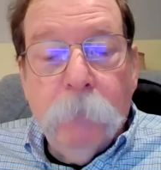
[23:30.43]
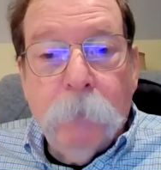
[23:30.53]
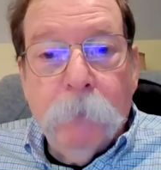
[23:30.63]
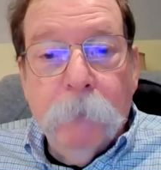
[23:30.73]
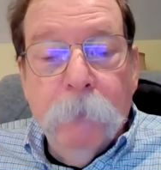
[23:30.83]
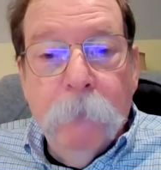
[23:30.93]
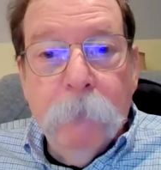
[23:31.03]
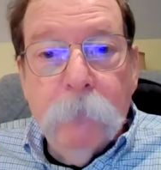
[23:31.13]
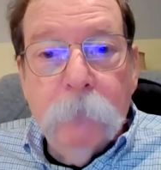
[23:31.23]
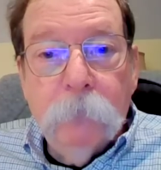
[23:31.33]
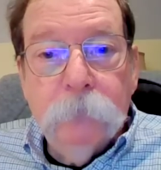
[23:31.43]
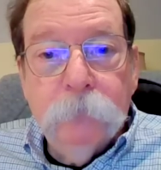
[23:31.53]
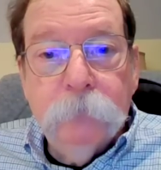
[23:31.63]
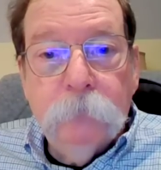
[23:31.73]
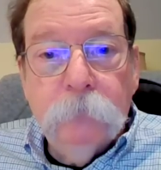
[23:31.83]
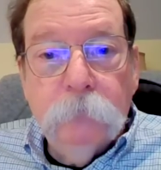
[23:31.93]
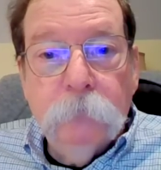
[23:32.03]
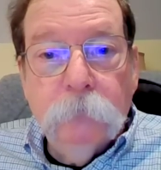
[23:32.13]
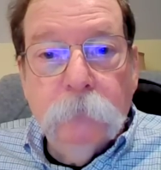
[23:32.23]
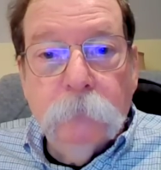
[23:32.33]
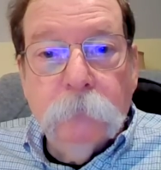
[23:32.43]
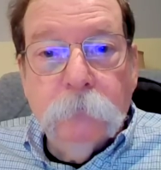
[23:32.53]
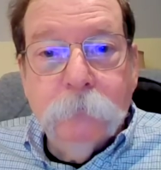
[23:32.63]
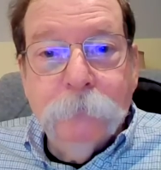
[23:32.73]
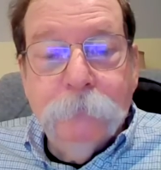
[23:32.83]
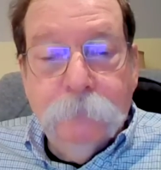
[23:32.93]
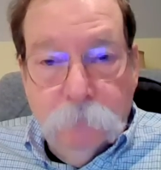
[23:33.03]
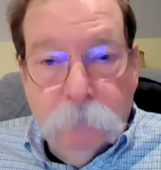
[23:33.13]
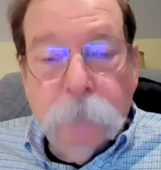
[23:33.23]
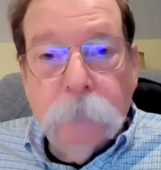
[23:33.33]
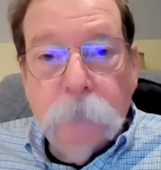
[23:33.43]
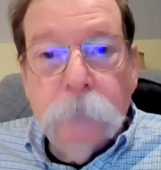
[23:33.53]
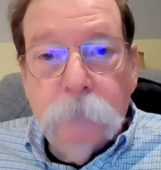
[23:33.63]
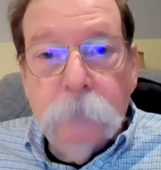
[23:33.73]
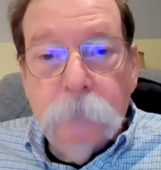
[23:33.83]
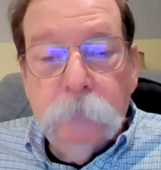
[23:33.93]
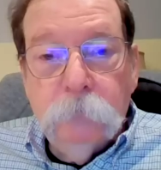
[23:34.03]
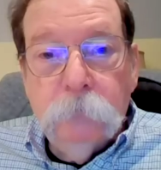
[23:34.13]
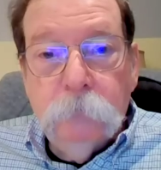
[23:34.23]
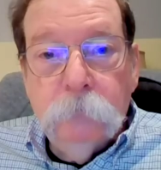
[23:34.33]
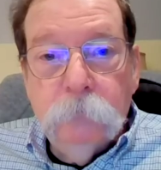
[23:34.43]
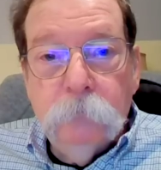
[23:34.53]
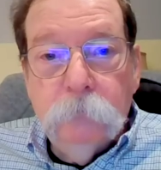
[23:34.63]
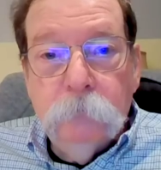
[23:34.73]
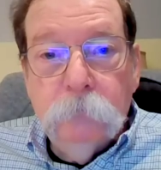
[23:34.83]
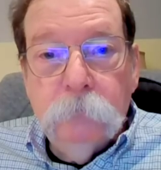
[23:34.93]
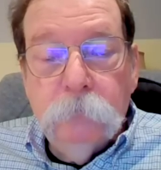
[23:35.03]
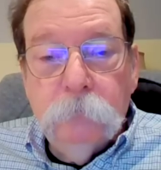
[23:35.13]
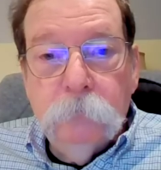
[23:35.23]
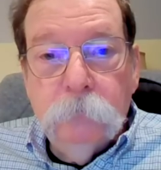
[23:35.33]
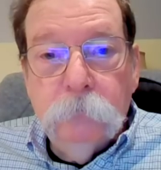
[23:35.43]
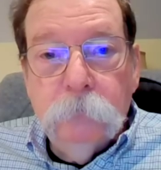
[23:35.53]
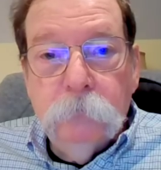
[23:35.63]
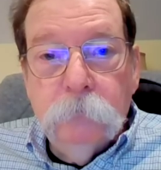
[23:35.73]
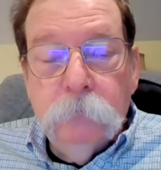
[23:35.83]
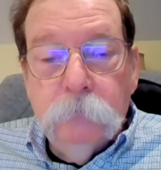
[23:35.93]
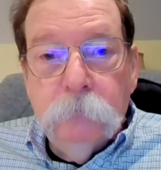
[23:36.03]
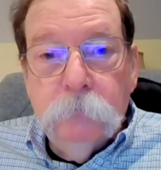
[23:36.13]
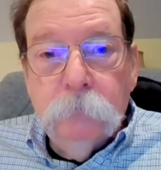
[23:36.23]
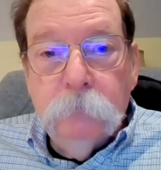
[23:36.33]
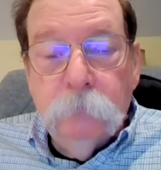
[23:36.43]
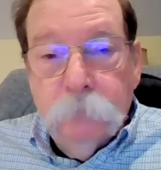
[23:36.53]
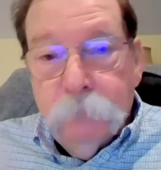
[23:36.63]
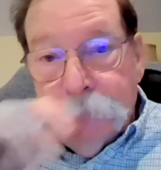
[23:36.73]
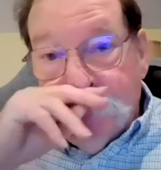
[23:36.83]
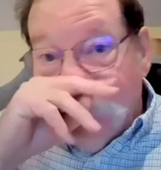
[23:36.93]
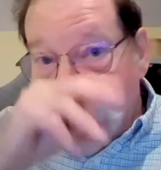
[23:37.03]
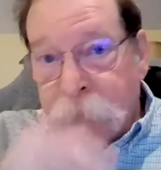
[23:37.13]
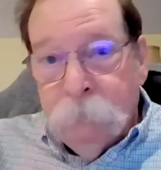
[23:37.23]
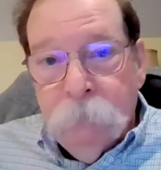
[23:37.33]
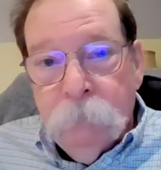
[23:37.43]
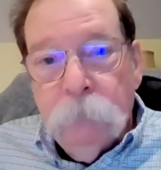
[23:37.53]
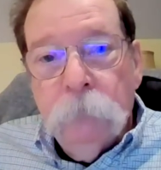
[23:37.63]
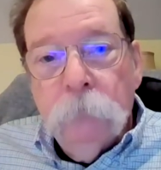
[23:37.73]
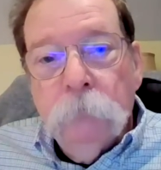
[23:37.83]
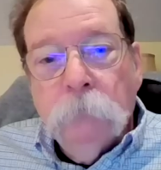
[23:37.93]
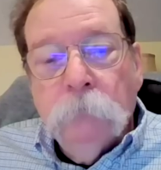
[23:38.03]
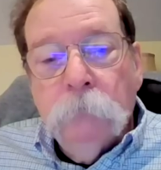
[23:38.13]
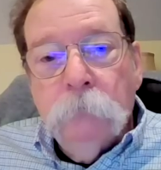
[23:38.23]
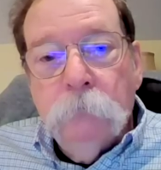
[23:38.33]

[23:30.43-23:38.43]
[no speech]